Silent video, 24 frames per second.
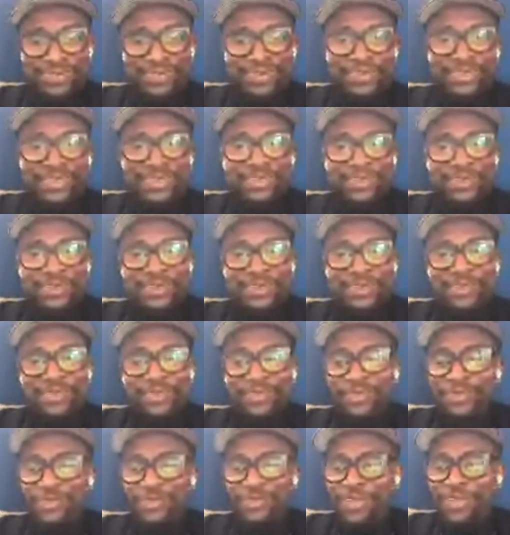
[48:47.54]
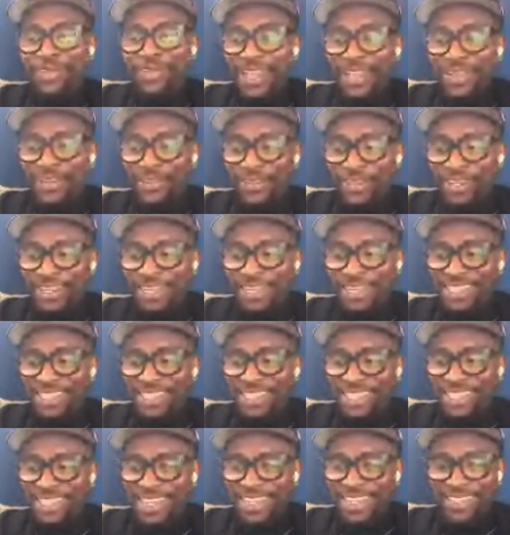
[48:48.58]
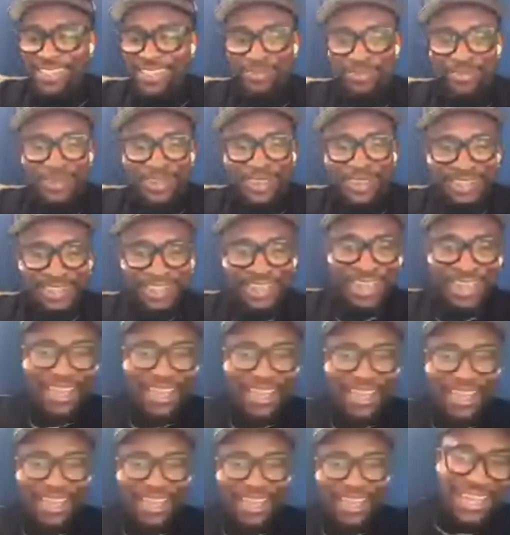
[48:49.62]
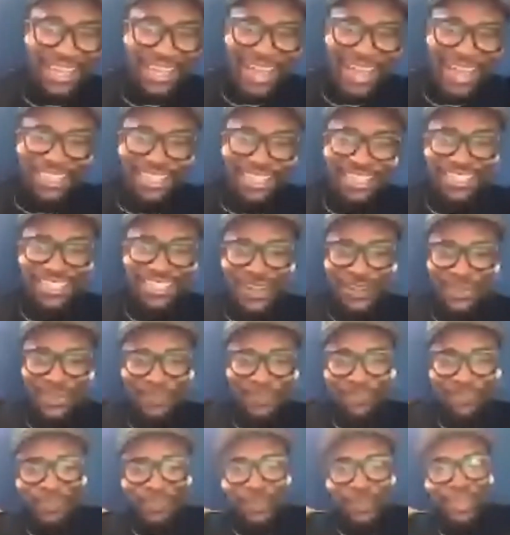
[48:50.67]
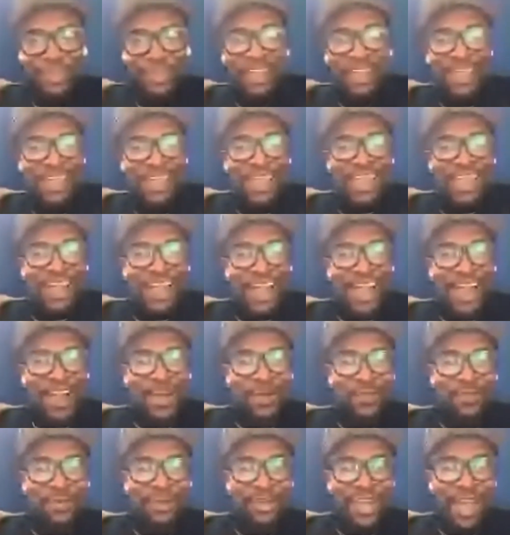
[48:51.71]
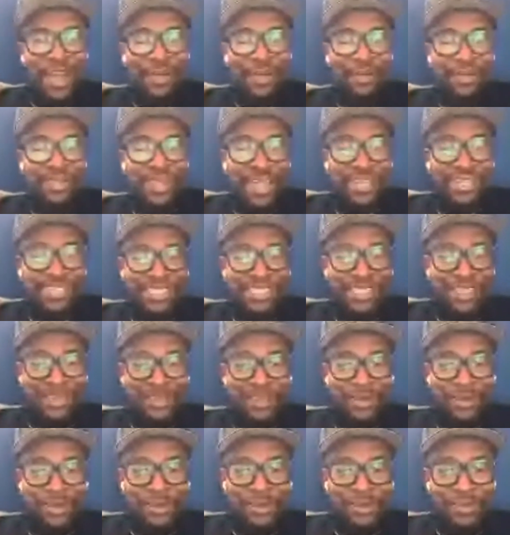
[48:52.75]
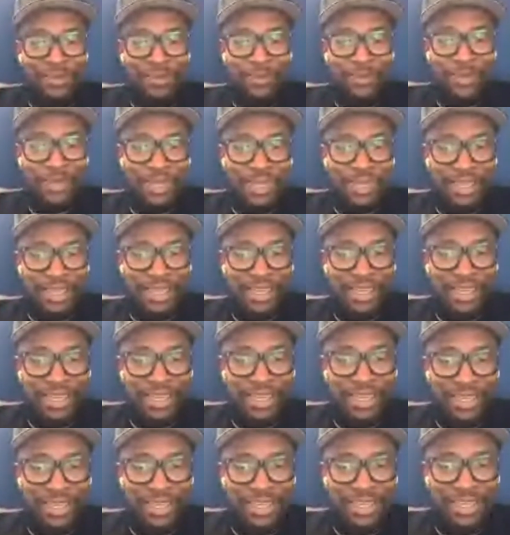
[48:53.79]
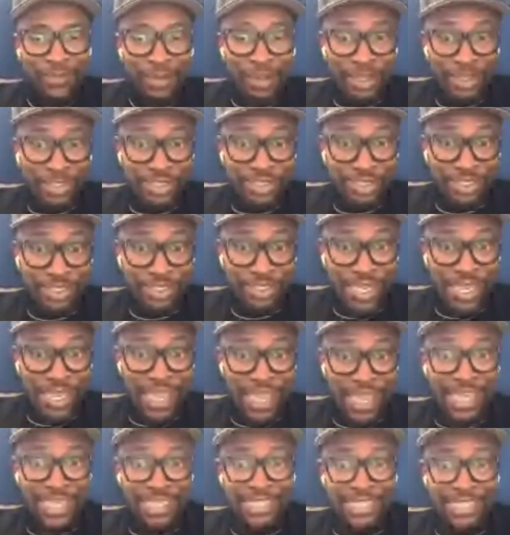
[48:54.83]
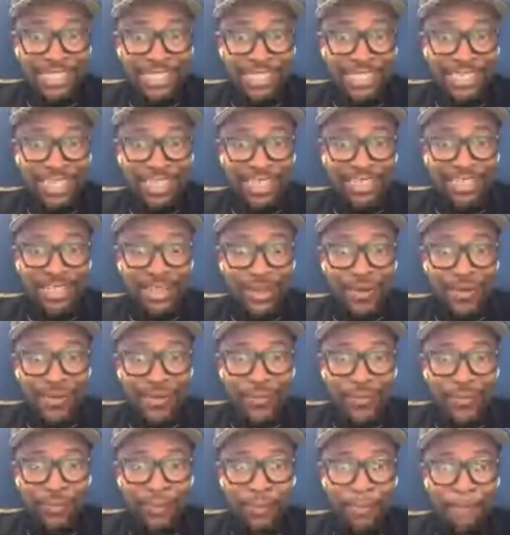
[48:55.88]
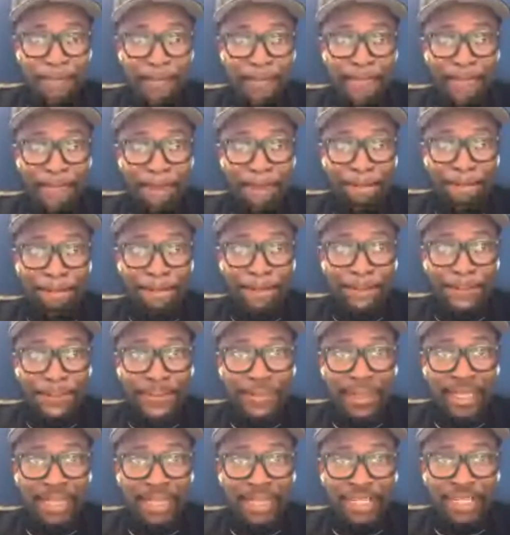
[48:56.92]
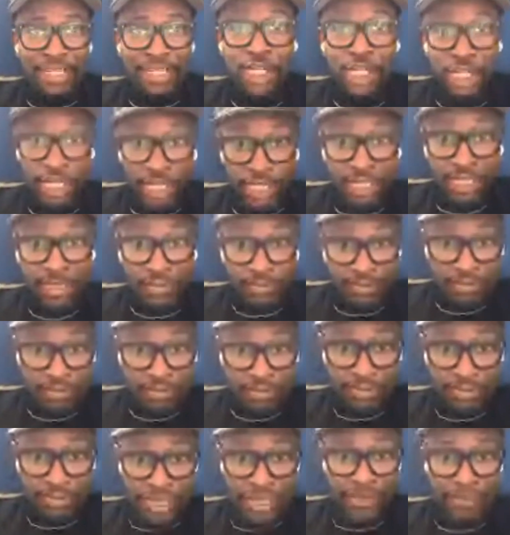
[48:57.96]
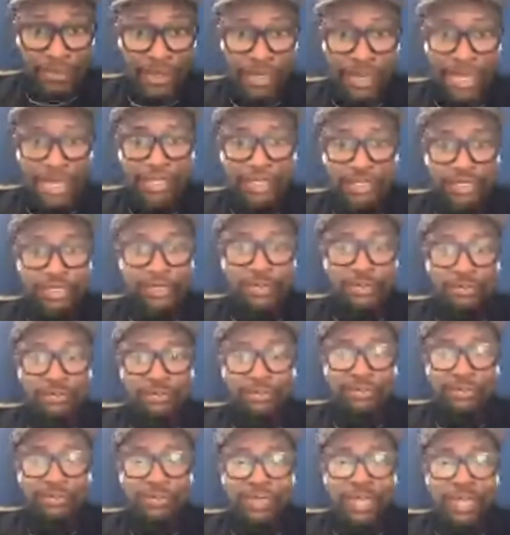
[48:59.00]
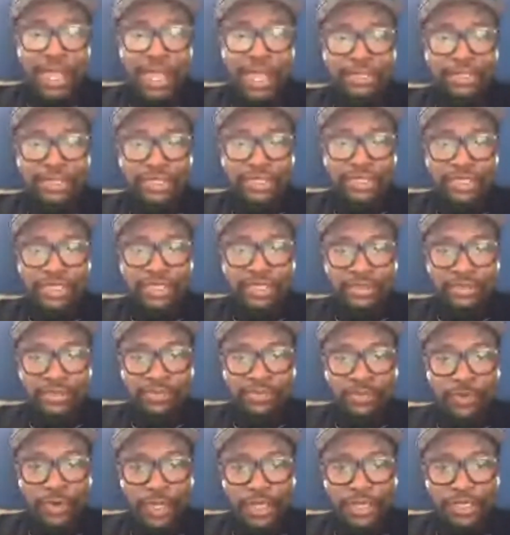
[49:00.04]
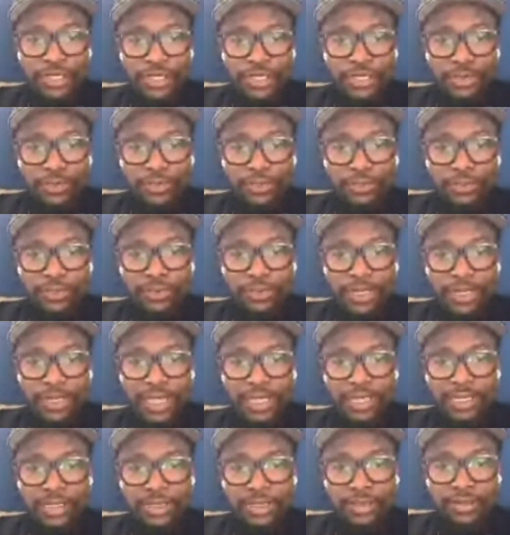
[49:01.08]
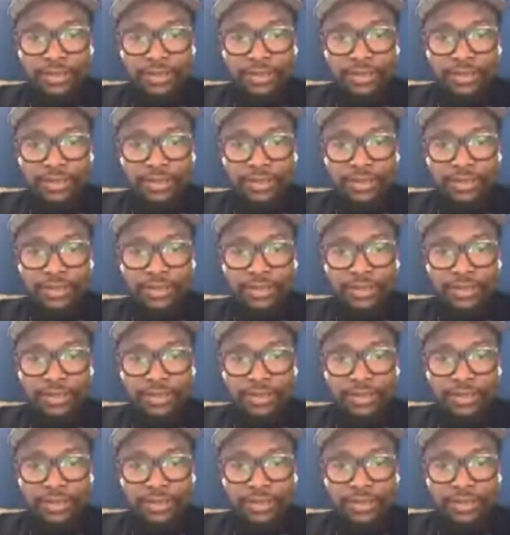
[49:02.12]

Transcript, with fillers: but yeah, you know, um, I would like to be rich and you know, good at what I do, not just rich and just so happy to be doing what I love,